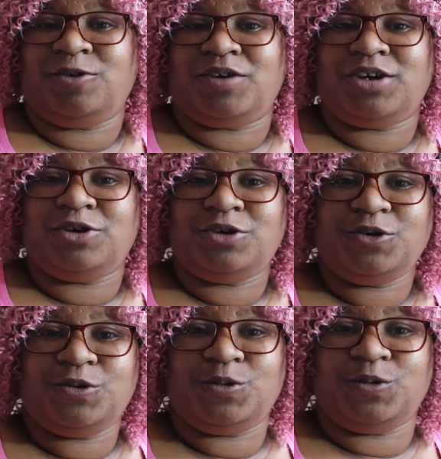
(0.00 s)
you can
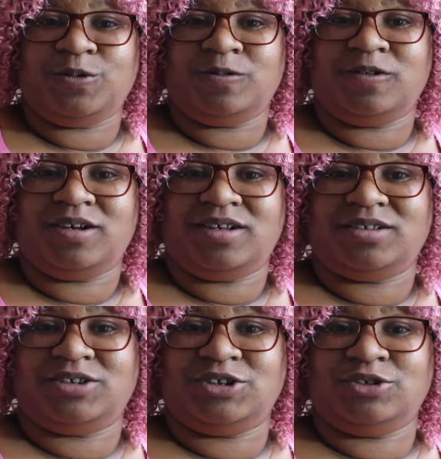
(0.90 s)
do
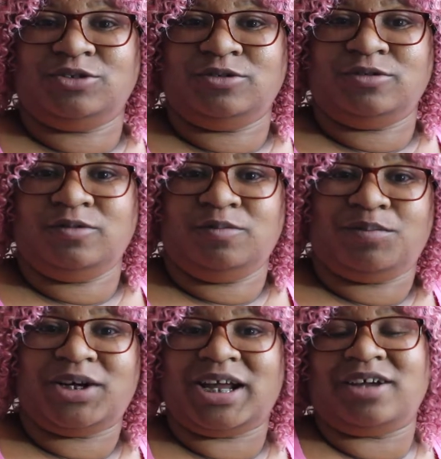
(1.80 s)
to
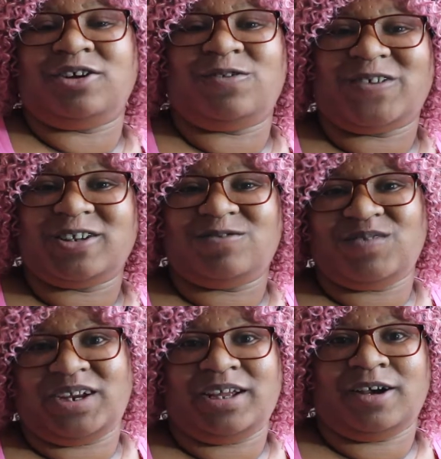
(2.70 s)
put out your first
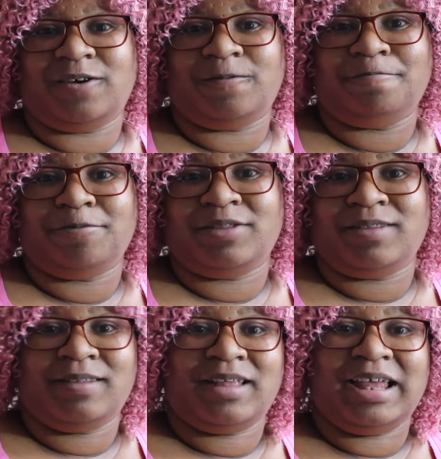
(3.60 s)
video.
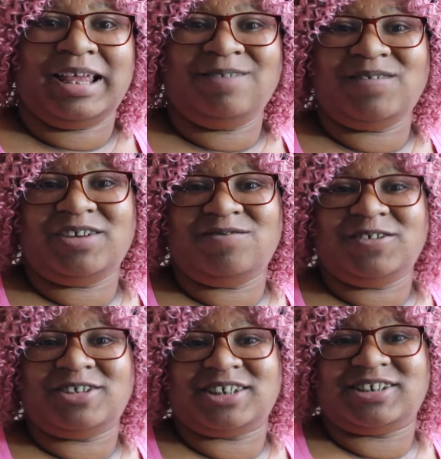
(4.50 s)
Even if
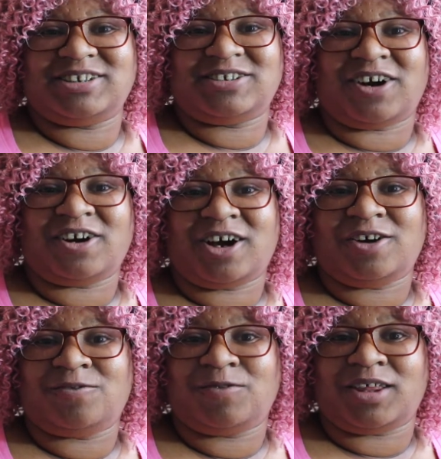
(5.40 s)
you just start
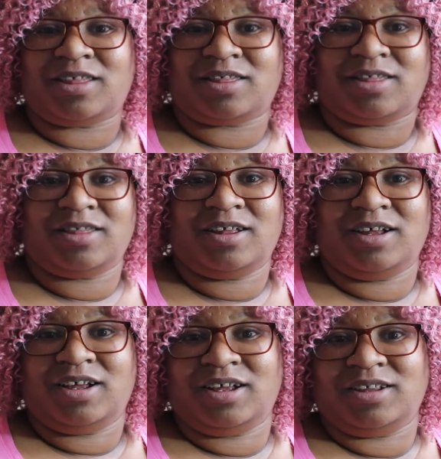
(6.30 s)
off with
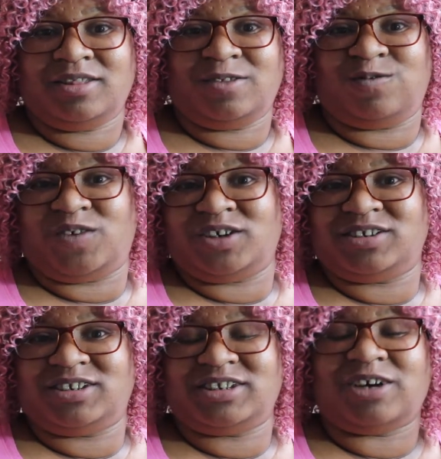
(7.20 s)
the
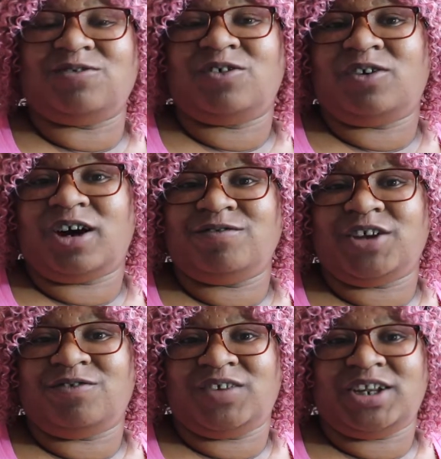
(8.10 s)
first several of
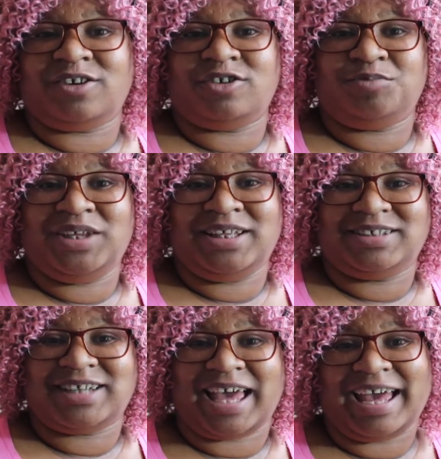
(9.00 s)
your videos
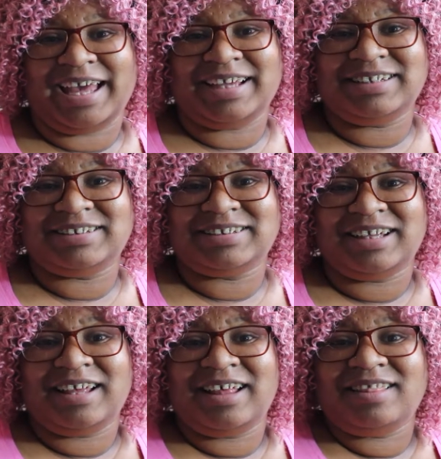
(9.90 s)
being tags,
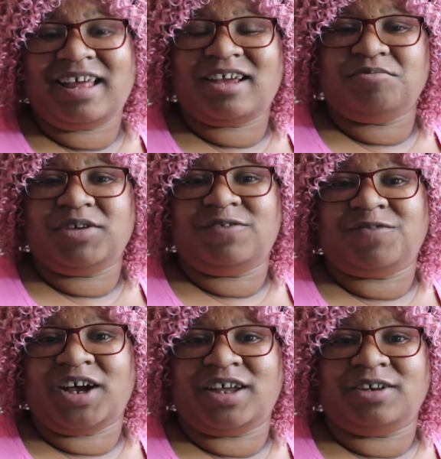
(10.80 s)
that can be
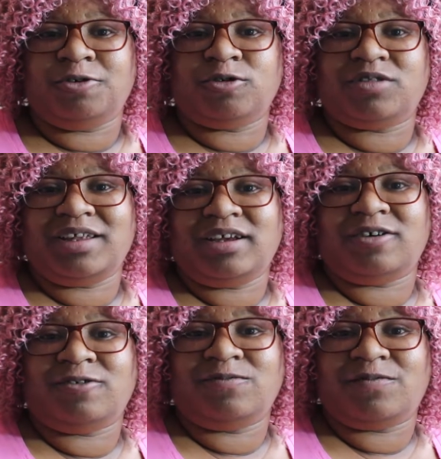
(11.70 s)
fun. You'll think
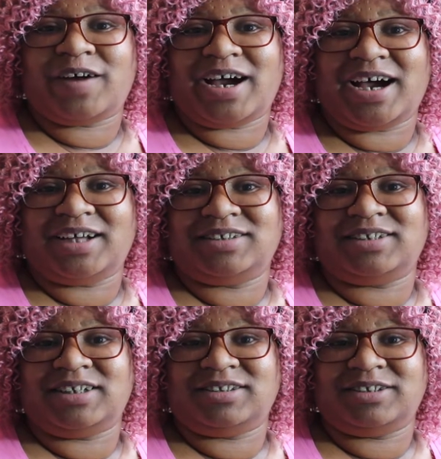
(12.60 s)
of
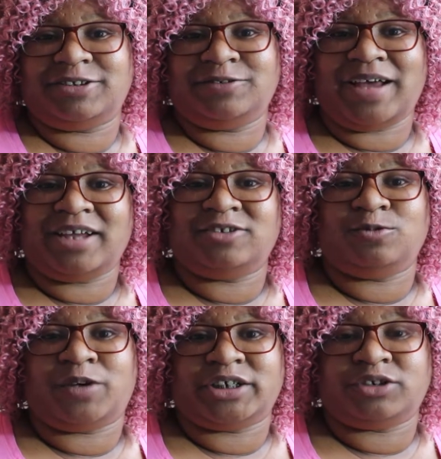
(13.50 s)
content to do as
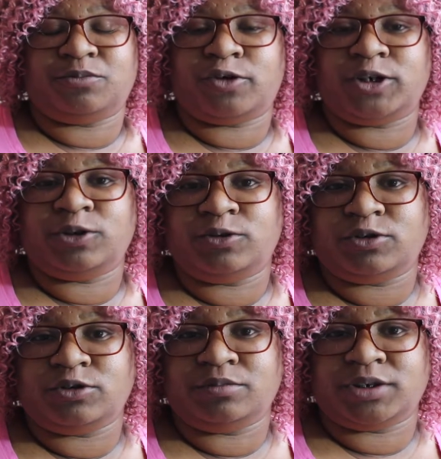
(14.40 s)
you watch more
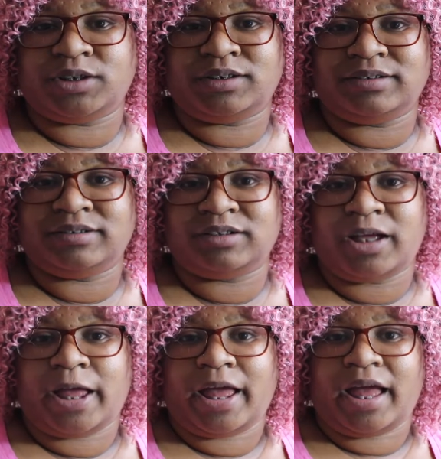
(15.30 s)
YouTubers
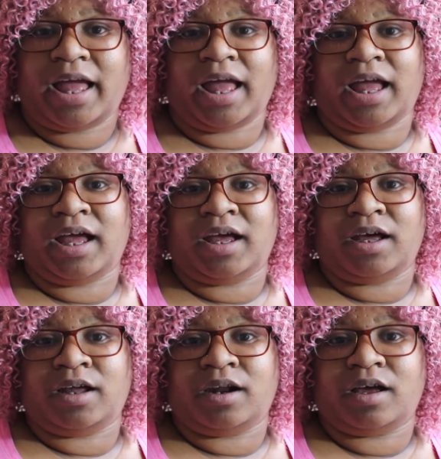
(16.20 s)

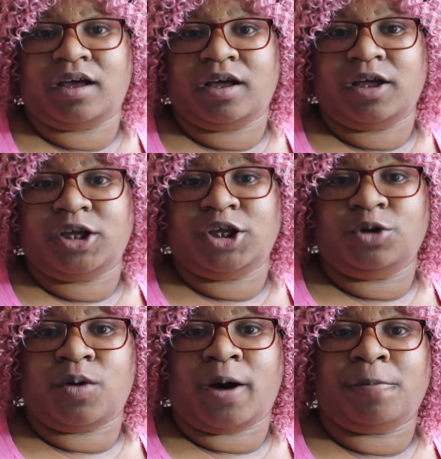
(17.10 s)
and
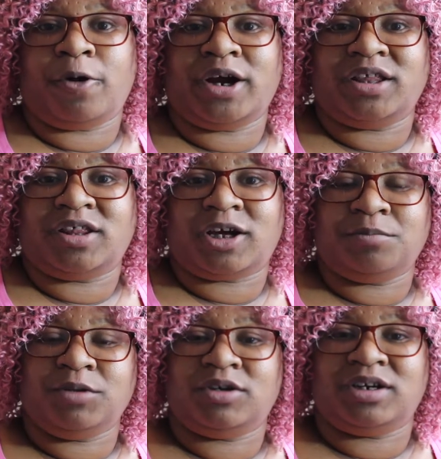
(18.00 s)
you are more in the
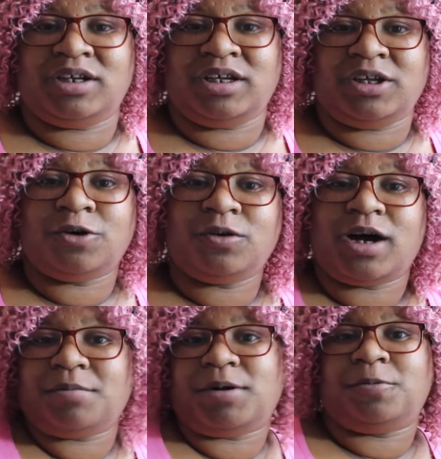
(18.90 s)
community. You'll
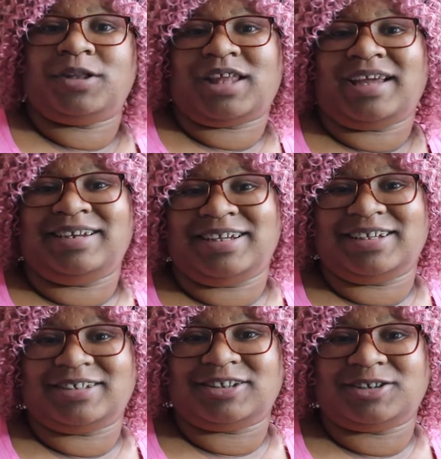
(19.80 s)
come up with
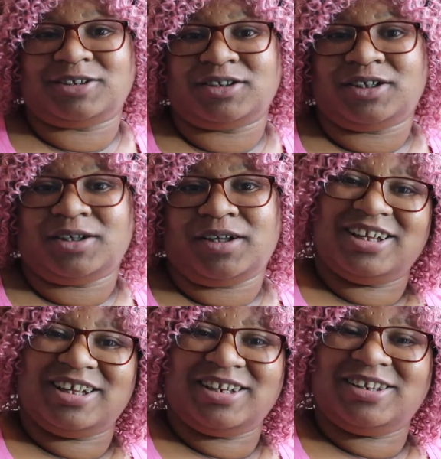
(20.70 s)
ideas.
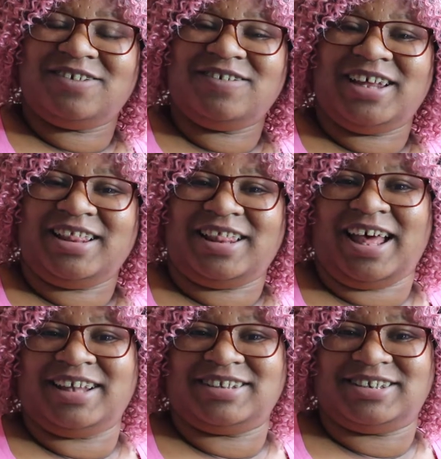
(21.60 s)
Don't let
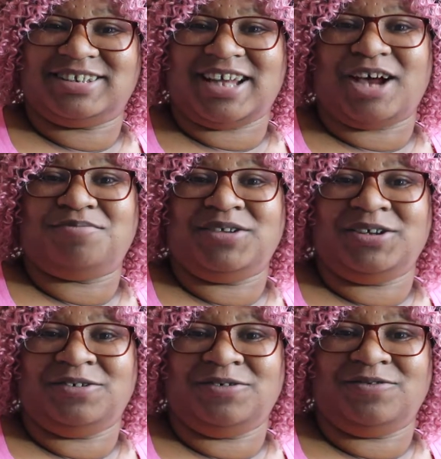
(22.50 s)
that stop
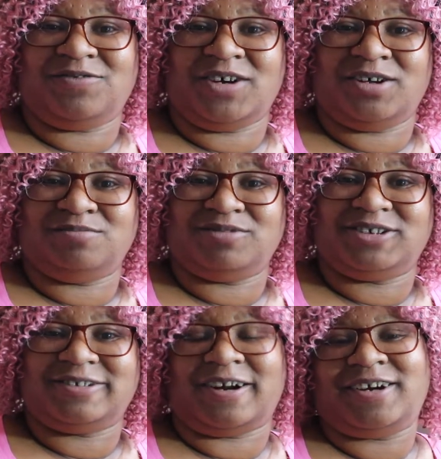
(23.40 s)
you from
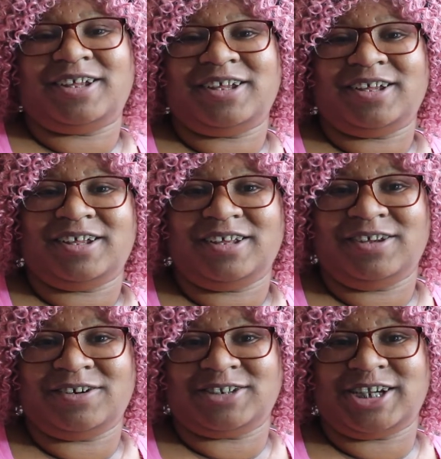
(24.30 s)
starting
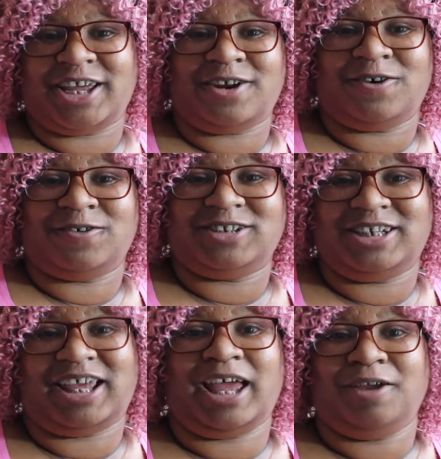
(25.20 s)
your channel
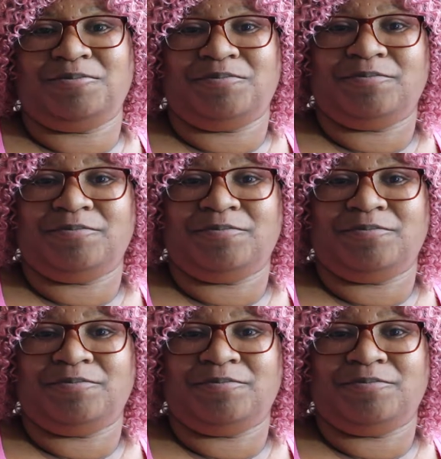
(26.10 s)
today.